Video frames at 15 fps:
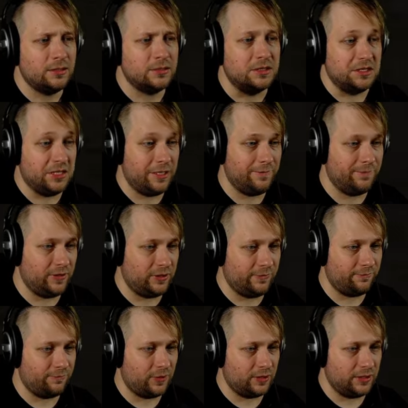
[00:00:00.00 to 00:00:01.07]
definitely
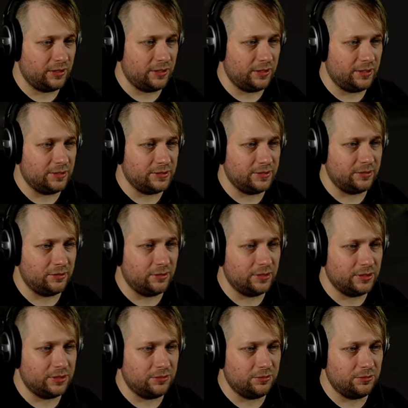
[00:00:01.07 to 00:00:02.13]
friendly and isn't going
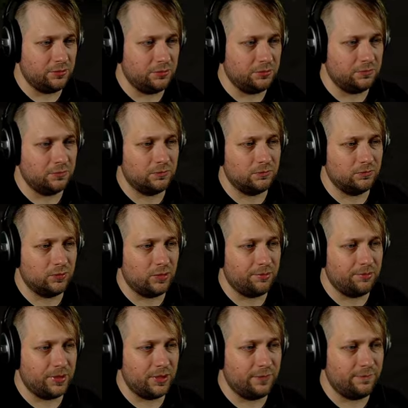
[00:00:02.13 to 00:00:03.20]
to rip
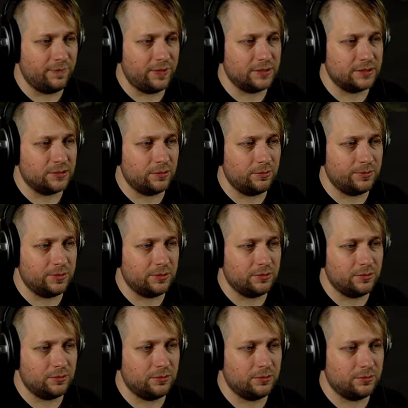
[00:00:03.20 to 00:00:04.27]
my face
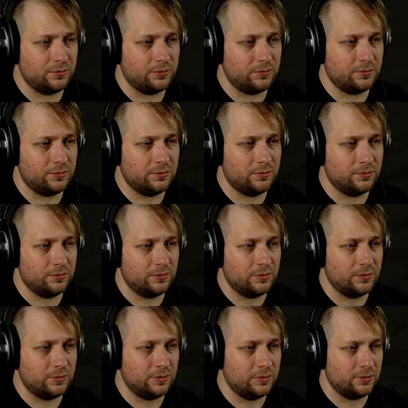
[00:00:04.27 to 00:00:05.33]
open
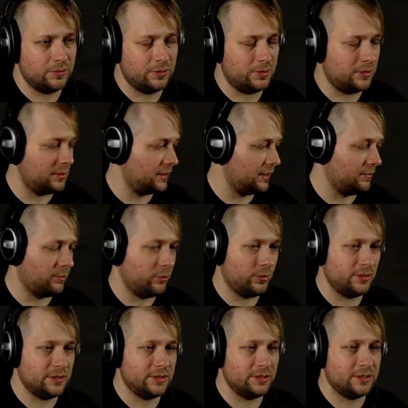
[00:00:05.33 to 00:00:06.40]
at any
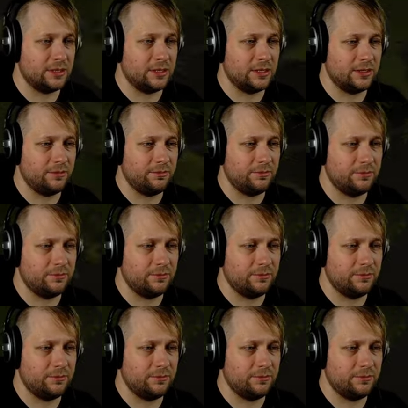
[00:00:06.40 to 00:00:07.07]
point in time.